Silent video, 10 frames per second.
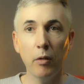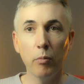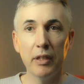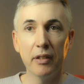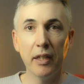
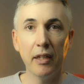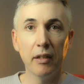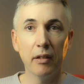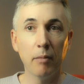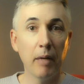we
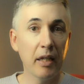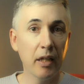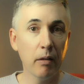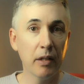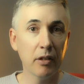see the main
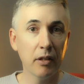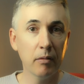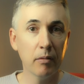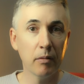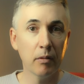
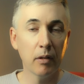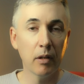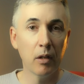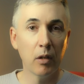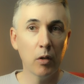character
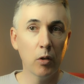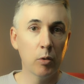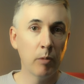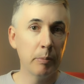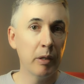
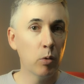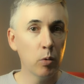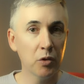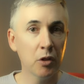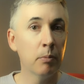almost be
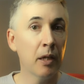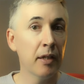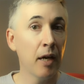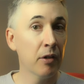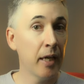haunted by
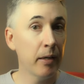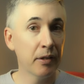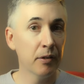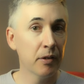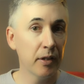other
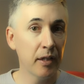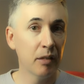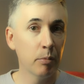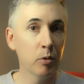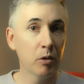characters in
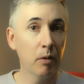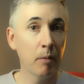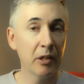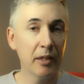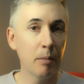the book, and
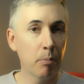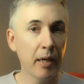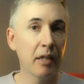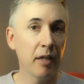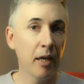we see the
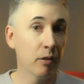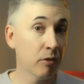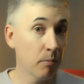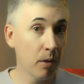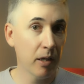breakdown of
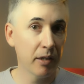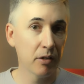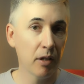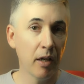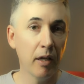her
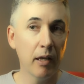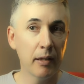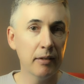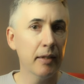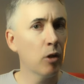mind, and
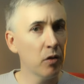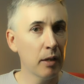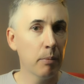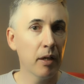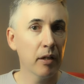that's the
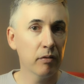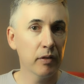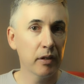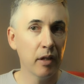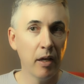gothic part of
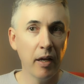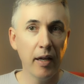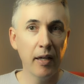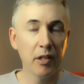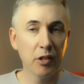it.
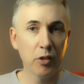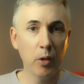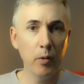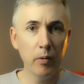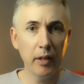And it's
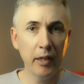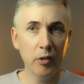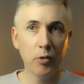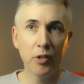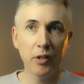so
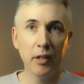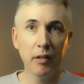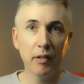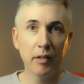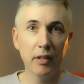
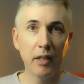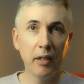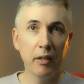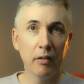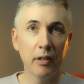interesting
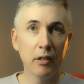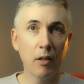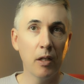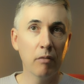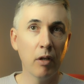seeing this
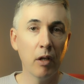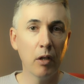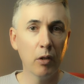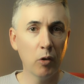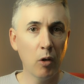kind of
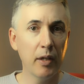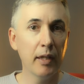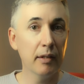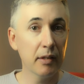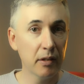
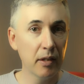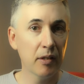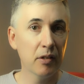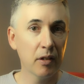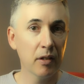gothic,
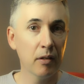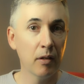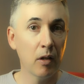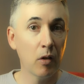sinister